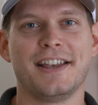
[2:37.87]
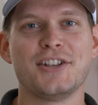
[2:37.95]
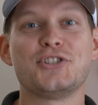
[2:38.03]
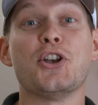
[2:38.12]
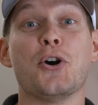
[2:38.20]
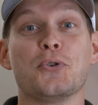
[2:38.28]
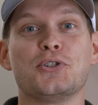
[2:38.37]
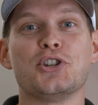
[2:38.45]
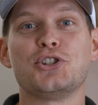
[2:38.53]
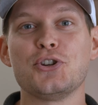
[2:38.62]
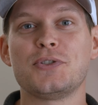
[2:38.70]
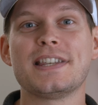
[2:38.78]
So to
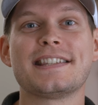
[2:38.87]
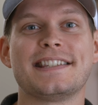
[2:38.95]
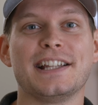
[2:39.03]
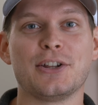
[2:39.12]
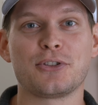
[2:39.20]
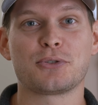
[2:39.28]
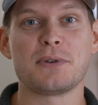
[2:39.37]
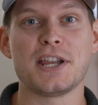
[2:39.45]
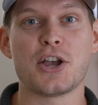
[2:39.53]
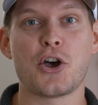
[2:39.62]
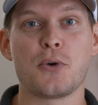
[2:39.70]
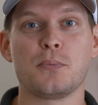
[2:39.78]
shoot this Zillow 3D
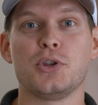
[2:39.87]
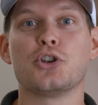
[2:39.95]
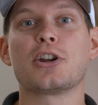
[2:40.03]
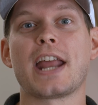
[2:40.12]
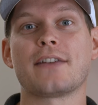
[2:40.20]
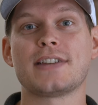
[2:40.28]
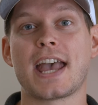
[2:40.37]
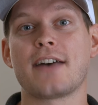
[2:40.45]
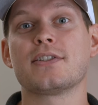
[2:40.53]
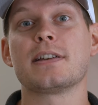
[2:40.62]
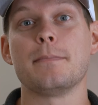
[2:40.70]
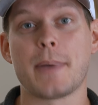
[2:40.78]
home, you're gonna have to have
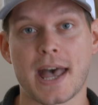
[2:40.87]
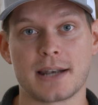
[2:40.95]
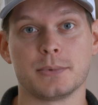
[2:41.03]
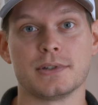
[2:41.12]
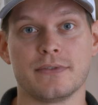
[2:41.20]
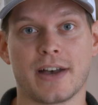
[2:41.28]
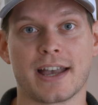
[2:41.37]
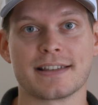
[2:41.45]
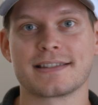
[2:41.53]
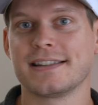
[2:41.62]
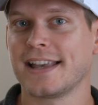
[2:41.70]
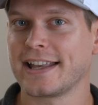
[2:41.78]
a compatible
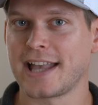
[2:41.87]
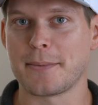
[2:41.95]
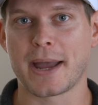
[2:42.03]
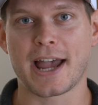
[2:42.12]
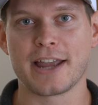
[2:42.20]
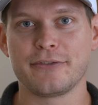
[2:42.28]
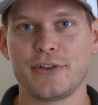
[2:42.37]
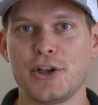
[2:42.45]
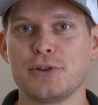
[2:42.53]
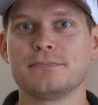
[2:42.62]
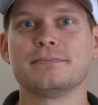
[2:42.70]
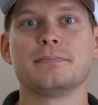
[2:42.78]
device. Got my
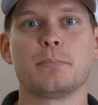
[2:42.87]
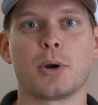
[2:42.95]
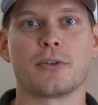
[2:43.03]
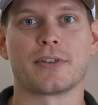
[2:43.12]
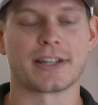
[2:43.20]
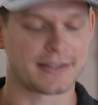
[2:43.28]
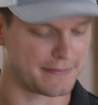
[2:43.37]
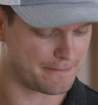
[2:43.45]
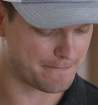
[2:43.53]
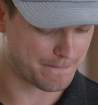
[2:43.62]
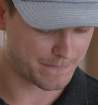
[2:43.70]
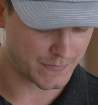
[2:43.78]
iPhone? Perfect.
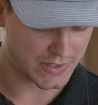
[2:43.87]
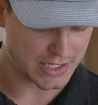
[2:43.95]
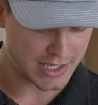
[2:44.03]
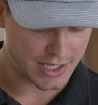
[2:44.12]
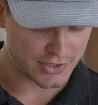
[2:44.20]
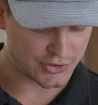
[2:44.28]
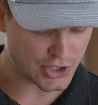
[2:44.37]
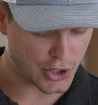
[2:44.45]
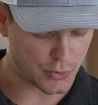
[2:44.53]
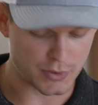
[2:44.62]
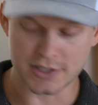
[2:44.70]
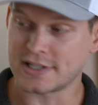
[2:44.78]

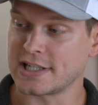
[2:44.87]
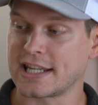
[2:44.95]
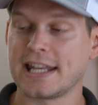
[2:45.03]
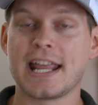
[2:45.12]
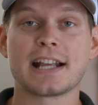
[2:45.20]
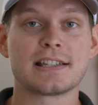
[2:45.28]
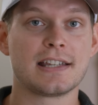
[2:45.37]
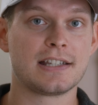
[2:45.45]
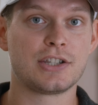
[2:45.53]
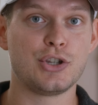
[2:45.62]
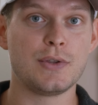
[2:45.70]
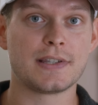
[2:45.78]
So to connect
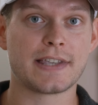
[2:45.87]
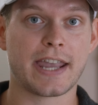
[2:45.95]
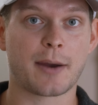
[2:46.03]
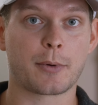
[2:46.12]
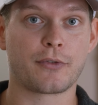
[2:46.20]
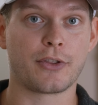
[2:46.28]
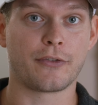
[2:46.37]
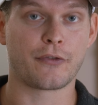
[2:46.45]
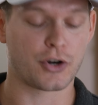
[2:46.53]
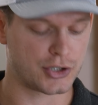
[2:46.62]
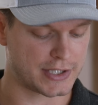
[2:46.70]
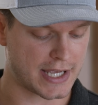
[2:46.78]
to this camera for the
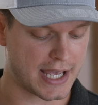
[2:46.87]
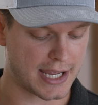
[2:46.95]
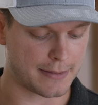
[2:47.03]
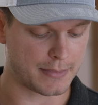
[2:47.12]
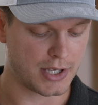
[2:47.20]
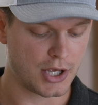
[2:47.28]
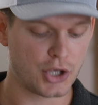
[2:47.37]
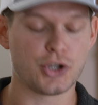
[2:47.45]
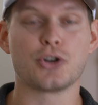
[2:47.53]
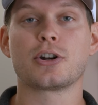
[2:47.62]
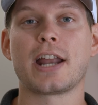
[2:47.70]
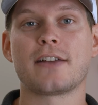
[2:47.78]
first time,
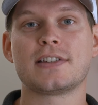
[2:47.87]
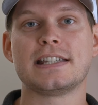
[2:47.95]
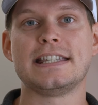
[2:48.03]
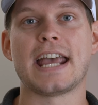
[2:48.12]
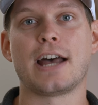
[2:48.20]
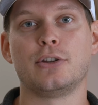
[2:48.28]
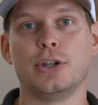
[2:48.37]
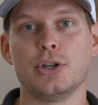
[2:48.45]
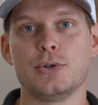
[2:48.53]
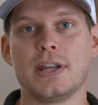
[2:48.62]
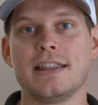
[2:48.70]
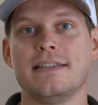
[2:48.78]
you're gonna have to
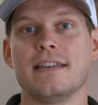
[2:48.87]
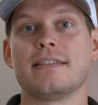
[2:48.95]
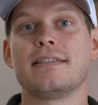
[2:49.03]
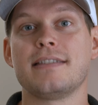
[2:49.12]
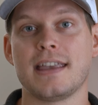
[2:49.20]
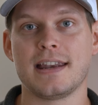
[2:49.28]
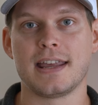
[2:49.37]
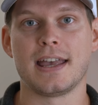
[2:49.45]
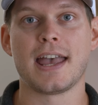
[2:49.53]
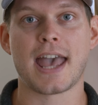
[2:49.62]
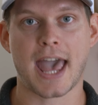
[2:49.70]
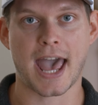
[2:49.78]
download the
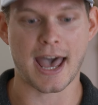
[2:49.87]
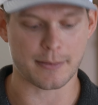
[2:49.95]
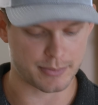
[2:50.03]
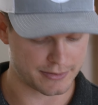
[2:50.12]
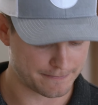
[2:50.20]
Theta app.